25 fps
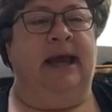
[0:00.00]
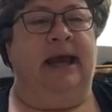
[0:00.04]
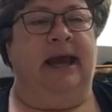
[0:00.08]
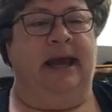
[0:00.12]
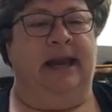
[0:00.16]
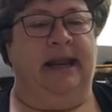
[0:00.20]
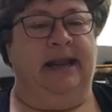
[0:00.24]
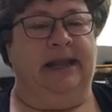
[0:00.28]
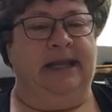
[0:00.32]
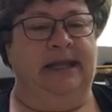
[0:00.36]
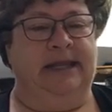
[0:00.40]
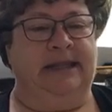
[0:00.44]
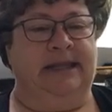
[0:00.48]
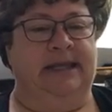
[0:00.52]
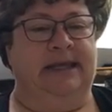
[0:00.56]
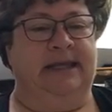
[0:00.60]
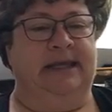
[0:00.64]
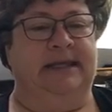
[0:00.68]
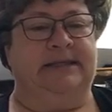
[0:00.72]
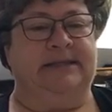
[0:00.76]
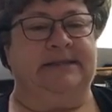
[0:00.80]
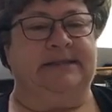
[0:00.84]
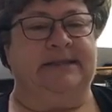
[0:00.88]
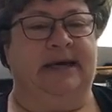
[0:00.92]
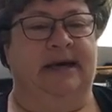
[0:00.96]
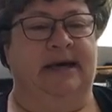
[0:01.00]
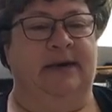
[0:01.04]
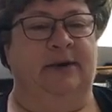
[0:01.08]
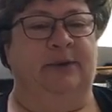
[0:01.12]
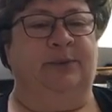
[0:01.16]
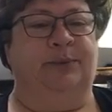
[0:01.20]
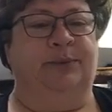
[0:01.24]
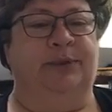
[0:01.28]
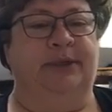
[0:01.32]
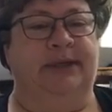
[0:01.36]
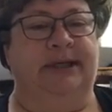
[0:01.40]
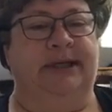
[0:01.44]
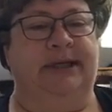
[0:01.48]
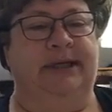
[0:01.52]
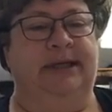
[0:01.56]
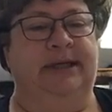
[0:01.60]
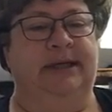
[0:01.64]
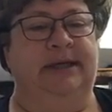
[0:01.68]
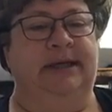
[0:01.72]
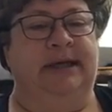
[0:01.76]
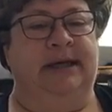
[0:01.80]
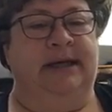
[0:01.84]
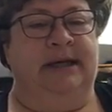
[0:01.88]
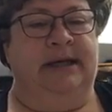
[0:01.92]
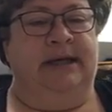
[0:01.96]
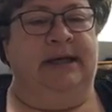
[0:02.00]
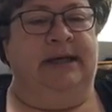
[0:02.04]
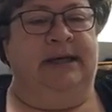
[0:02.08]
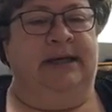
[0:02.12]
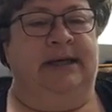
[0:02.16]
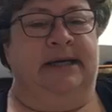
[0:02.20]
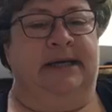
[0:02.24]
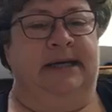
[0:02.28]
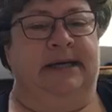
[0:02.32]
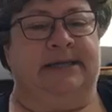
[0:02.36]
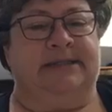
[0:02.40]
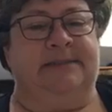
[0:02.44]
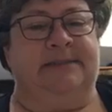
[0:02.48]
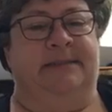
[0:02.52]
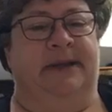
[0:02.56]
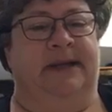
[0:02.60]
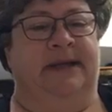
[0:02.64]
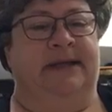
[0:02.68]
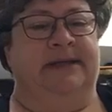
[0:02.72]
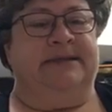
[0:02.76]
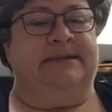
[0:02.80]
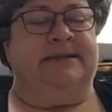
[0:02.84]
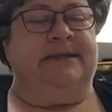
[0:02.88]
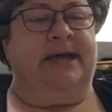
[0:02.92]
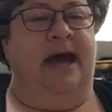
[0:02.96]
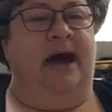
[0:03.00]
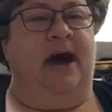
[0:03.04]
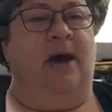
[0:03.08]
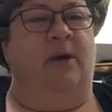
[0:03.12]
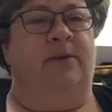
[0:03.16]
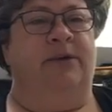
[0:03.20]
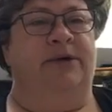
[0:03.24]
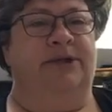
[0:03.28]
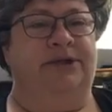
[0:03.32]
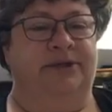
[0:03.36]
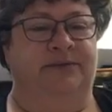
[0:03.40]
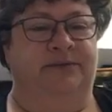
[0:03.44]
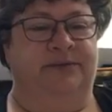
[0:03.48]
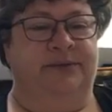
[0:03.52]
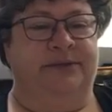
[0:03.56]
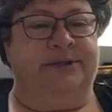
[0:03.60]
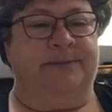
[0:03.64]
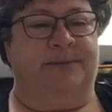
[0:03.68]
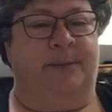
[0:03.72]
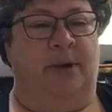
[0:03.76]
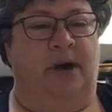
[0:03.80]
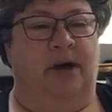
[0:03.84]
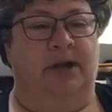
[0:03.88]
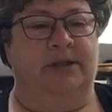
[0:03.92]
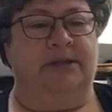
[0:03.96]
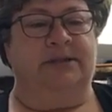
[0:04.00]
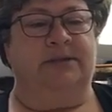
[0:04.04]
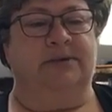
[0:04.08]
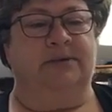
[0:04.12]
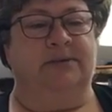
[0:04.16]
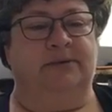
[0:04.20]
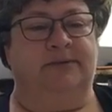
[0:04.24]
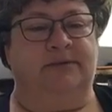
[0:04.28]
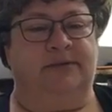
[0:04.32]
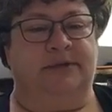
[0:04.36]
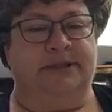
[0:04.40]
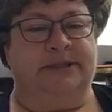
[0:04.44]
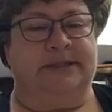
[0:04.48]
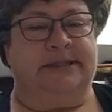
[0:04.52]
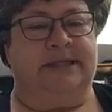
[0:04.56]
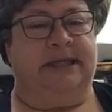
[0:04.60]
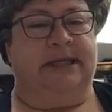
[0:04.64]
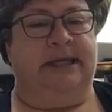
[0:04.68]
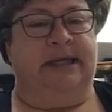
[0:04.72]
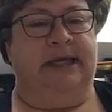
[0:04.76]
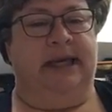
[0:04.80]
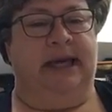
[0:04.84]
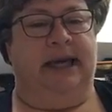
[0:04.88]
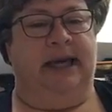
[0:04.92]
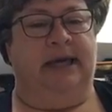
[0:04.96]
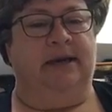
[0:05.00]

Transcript: And I think that it really explains how we should respond to adversity.